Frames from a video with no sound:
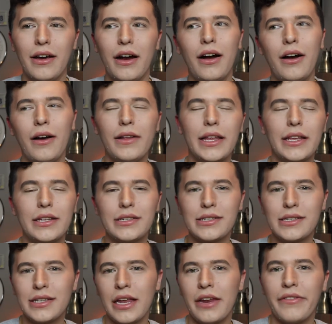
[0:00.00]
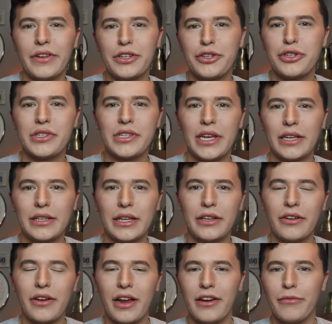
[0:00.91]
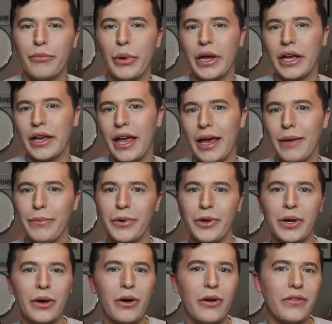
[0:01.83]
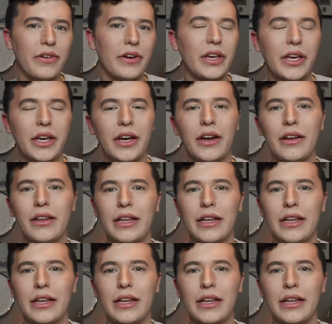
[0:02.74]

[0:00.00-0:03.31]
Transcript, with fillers: oh, like this is kind of interesting, like they're kind of bringing K-beauty over here.